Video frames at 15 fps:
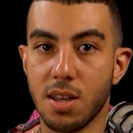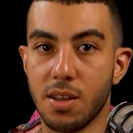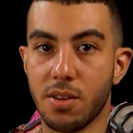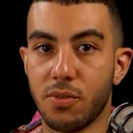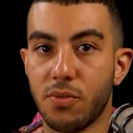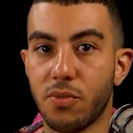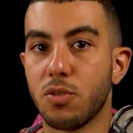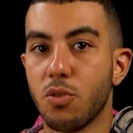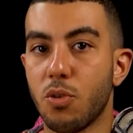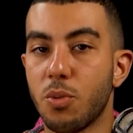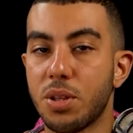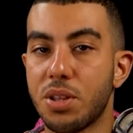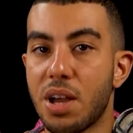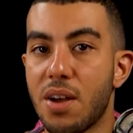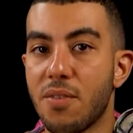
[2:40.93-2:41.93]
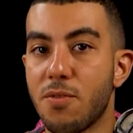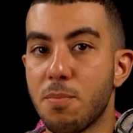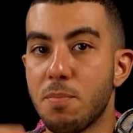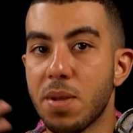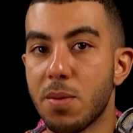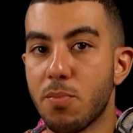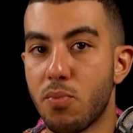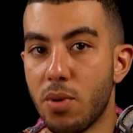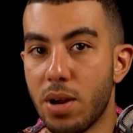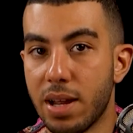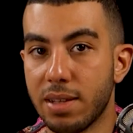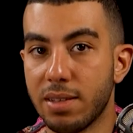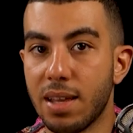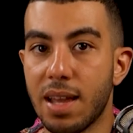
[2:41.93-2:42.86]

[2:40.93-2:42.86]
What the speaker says: if you already have a big brand